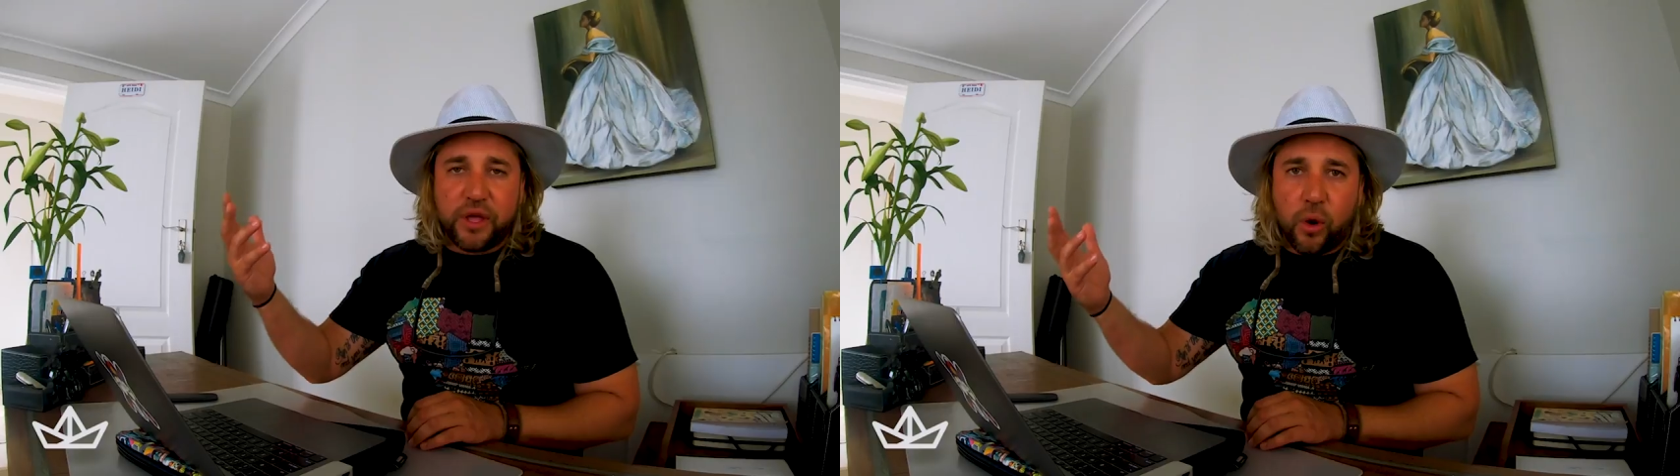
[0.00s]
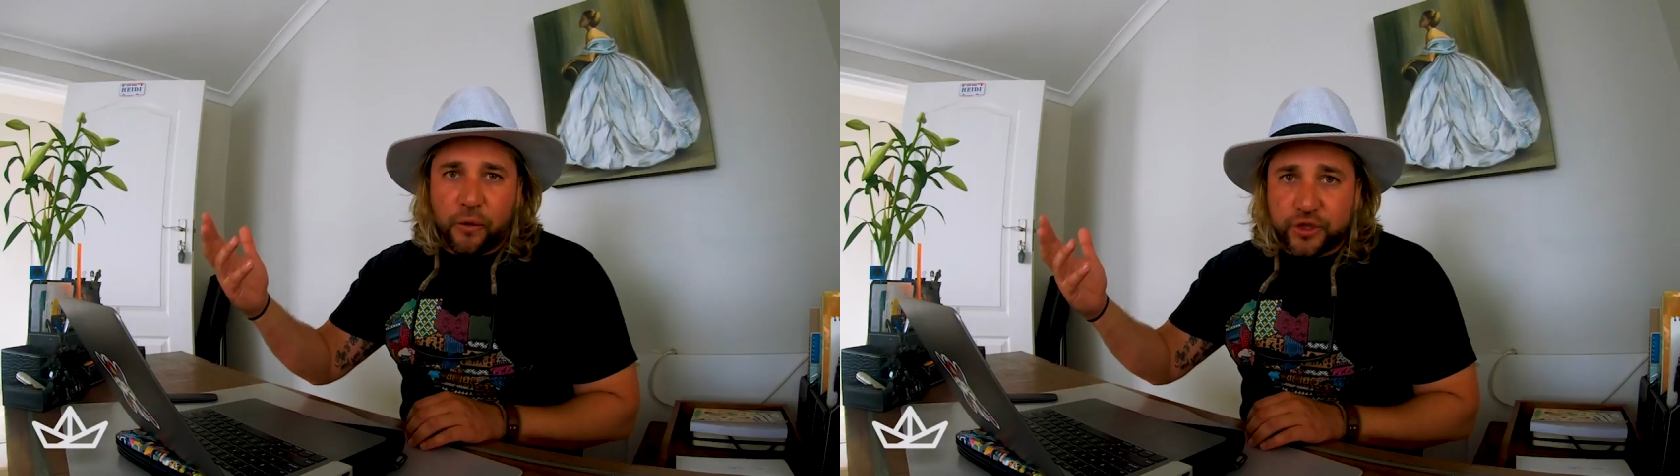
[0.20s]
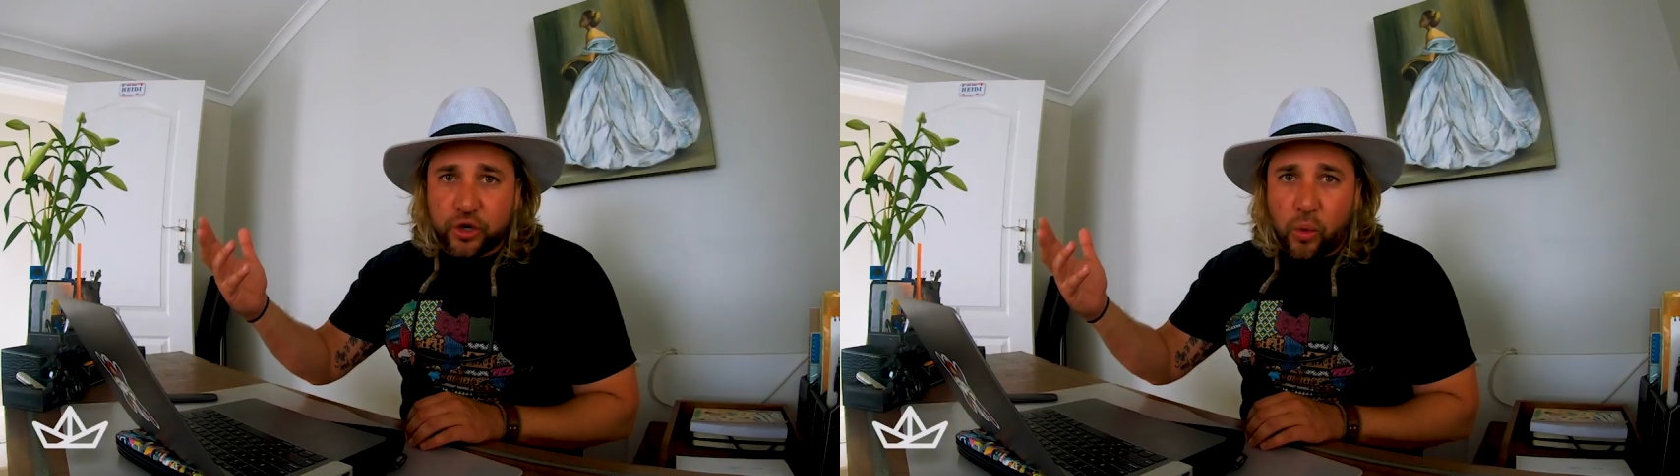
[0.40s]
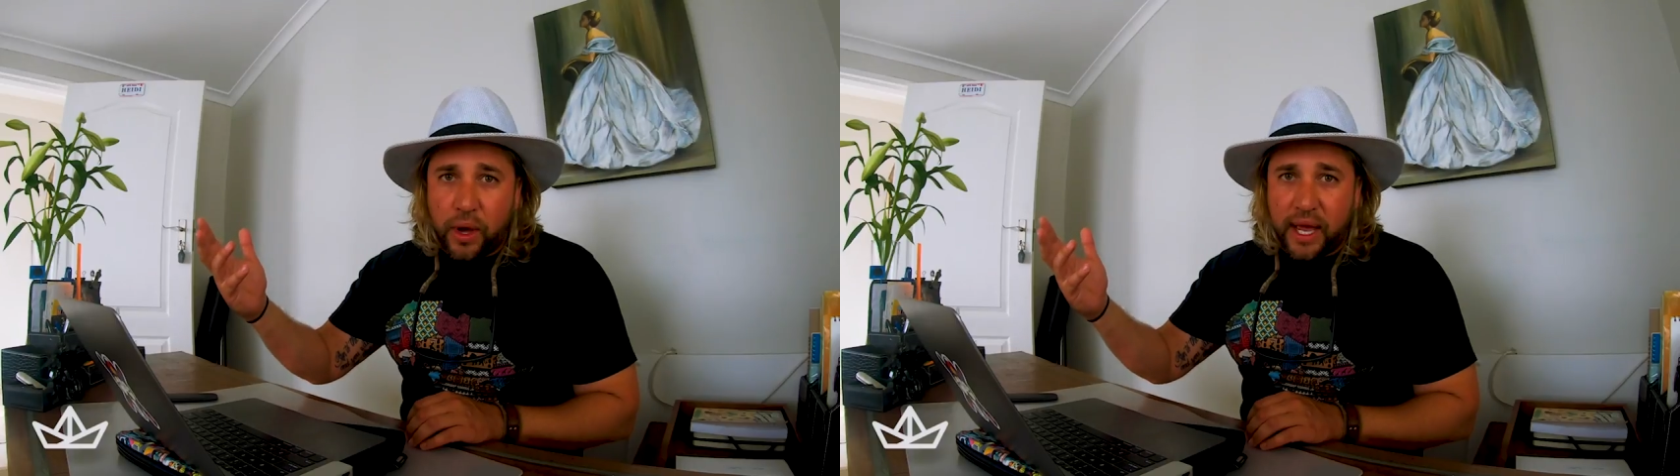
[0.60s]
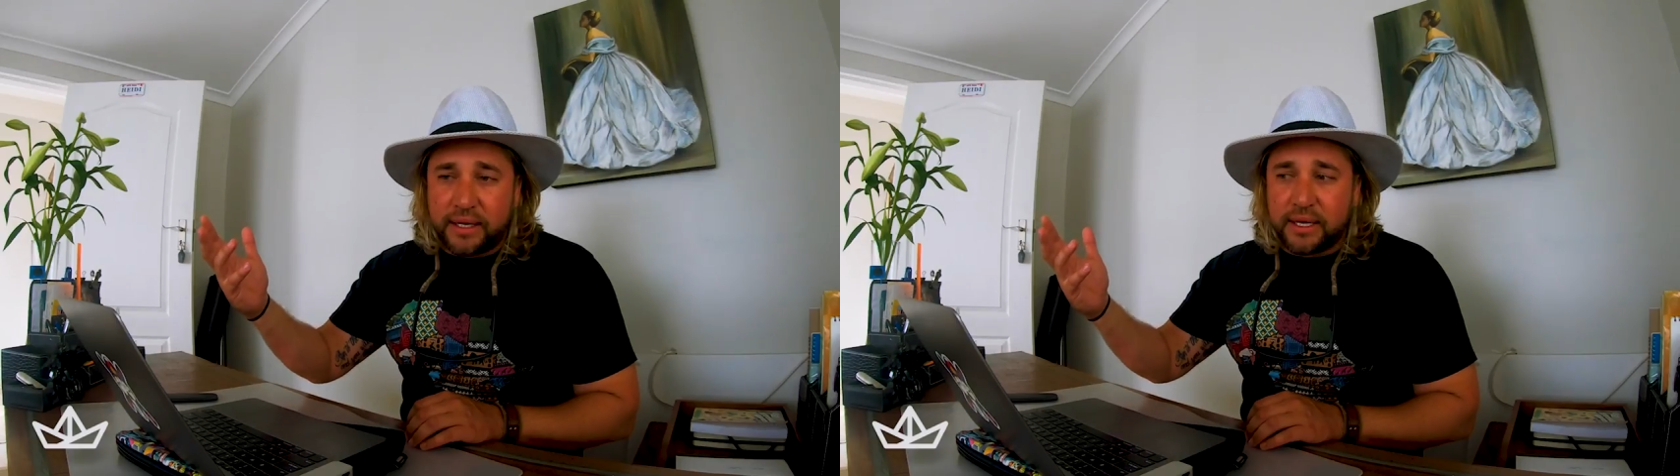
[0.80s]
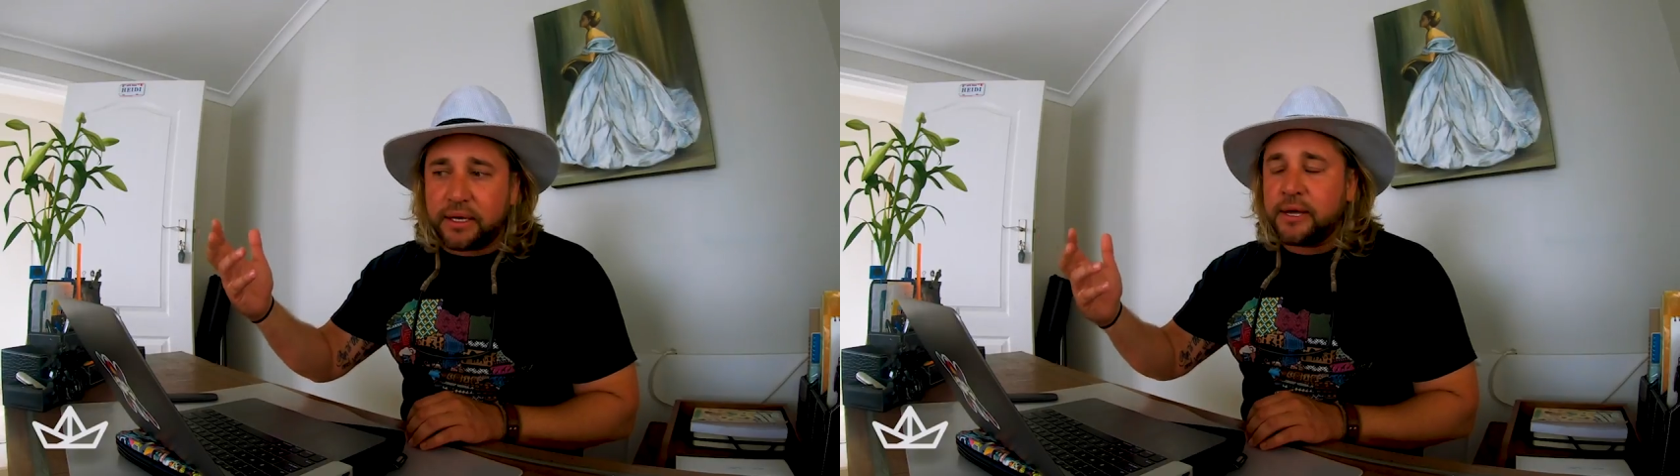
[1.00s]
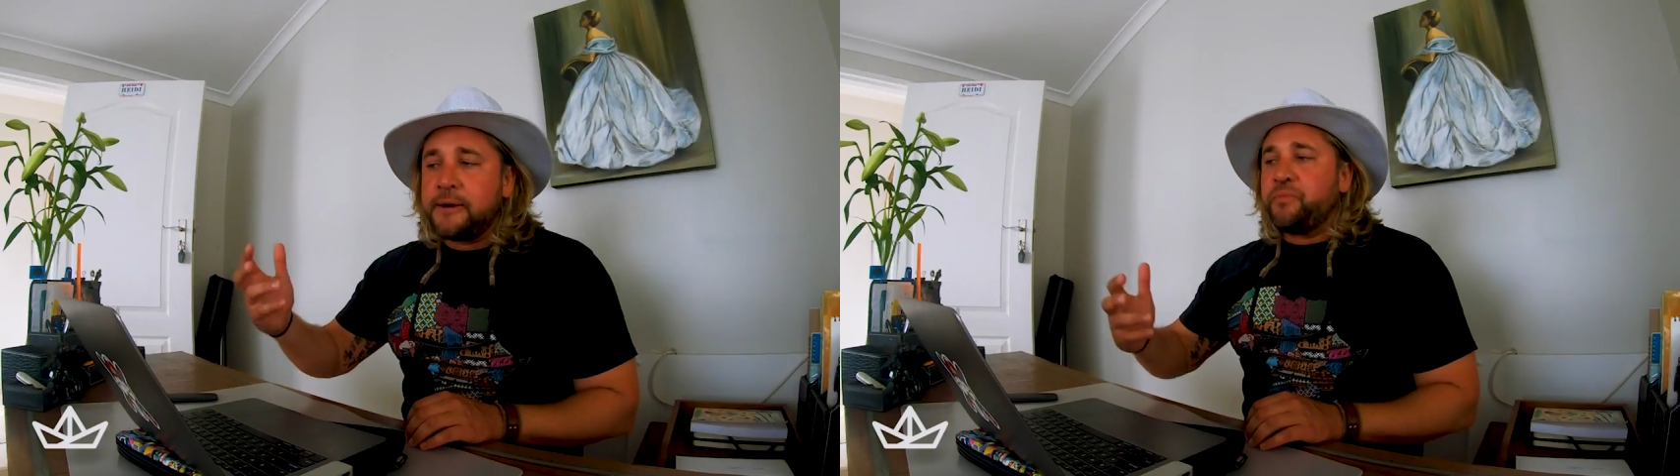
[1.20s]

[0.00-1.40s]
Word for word: the offshore one I did